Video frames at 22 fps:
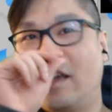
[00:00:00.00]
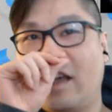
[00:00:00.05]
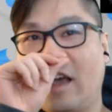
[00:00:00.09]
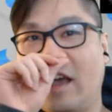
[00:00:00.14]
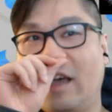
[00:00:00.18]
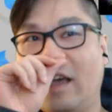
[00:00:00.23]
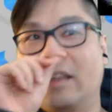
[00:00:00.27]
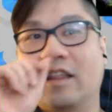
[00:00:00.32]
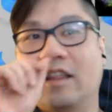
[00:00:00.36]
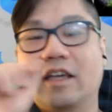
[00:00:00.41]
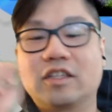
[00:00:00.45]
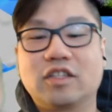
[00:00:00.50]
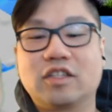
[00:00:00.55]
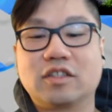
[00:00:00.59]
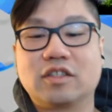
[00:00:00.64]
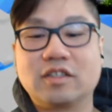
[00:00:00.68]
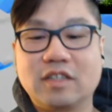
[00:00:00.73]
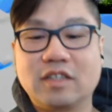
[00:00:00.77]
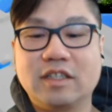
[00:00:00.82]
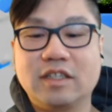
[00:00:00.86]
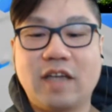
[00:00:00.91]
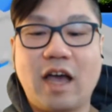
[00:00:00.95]
and like just
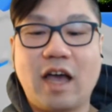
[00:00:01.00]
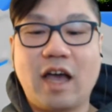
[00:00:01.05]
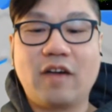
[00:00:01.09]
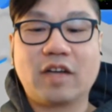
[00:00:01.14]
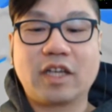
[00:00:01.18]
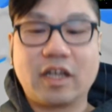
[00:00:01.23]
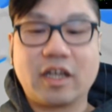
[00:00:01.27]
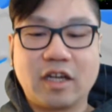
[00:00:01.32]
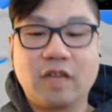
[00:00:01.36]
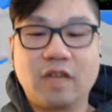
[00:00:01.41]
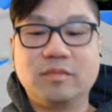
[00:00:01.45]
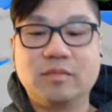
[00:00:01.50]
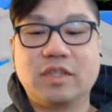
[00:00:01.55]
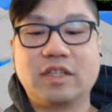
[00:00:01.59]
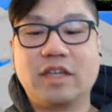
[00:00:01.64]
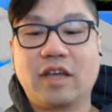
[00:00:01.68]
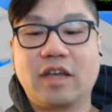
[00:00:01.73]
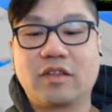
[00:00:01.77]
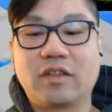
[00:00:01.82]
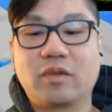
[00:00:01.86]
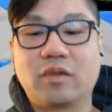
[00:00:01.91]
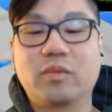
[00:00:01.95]
see how it could come
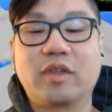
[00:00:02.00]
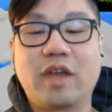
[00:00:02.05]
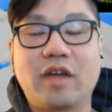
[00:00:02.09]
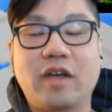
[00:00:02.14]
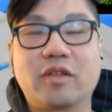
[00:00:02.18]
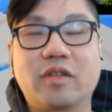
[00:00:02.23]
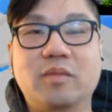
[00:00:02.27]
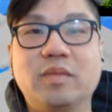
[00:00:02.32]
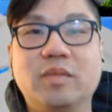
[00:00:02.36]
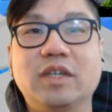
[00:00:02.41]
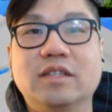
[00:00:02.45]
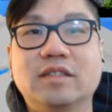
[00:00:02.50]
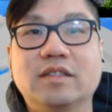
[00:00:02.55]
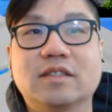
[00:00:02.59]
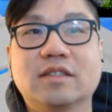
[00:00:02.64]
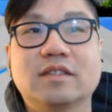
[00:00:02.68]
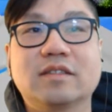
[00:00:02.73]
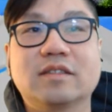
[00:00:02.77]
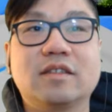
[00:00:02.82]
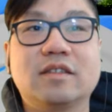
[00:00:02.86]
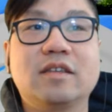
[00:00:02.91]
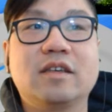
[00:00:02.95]
together with other
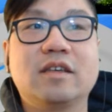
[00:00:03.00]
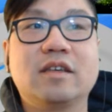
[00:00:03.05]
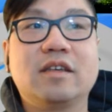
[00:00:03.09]
pieces,